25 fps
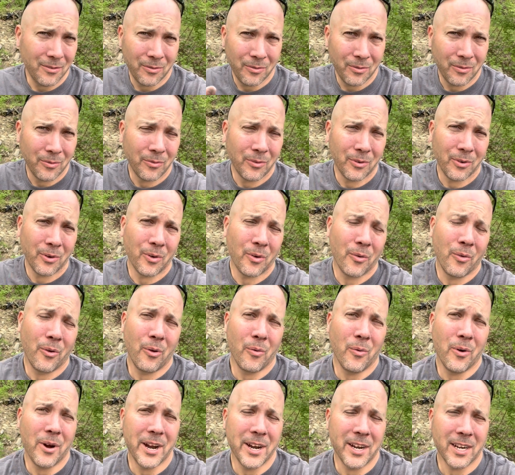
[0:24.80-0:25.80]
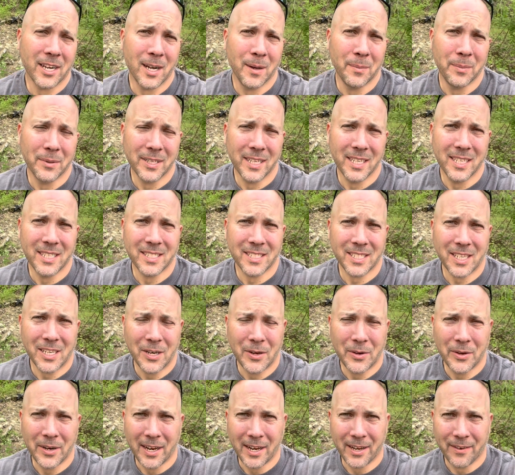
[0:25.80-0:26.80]
Rewind a couple days
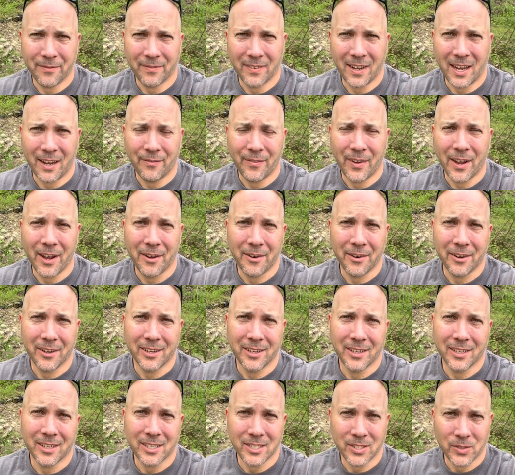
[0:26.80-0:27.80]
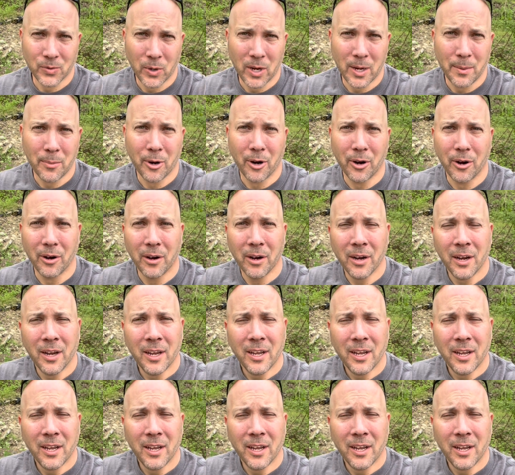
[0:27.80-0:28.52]
ago, and I found a sway bar